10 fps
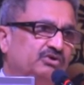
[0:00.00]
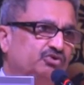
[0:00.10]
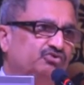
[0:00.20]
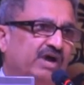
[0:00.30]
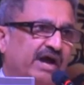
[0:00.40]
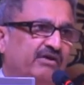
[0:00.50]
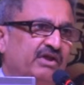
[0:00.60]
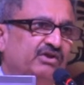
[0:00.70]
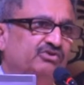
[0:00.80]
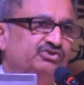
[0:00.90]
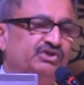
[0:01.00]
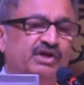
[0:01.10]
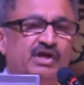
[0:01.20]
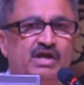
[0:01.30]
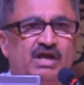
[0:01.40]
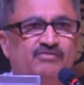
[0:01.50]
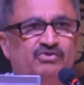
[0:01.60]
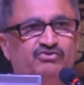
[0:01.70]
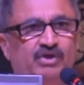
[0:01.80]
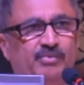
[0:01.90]
use higher energy. If
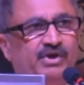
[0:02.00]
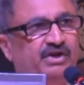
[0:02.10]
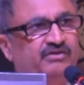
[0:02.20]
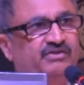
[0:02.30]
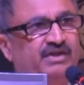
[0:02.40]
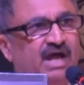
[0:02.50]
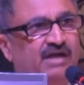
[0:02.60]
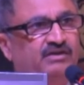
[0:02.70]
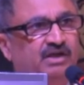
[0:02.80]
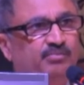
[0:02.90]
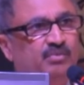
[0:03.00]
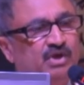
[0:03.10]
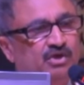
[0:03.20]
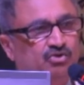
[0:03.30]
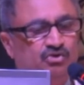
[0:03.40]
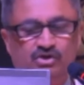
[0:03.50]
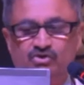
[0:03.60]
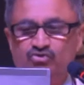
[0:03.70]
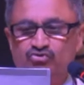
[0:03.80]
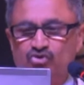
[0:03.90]
in some areas they're not deep, you can
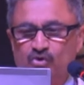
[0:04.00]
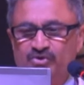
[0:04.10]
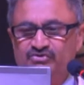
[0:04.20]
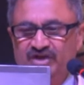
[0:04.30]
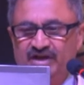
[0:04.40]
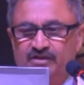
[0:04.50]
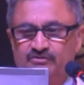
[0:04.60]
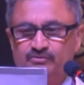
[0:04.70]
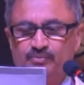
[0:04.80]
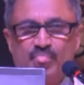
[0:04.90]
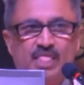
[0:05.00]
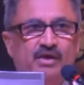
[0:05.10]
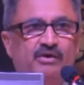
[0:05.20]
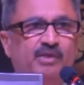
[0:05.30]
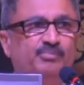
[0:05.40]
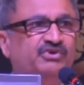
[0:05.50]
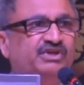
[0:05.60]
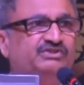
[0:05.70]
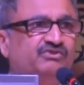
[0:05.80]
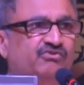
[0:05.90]
use lower settings. The
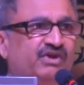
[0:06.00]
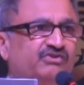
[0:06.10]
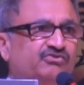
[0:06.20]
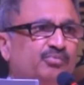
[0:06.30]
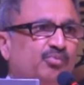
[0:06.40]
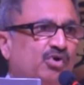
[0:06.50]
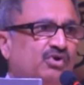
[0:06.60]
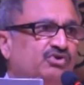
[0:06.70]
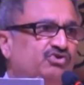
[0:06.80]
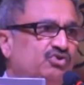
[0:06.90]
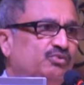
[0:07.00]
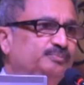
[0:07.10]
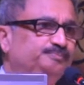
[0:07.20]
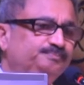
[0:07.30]
repetition rate is important too.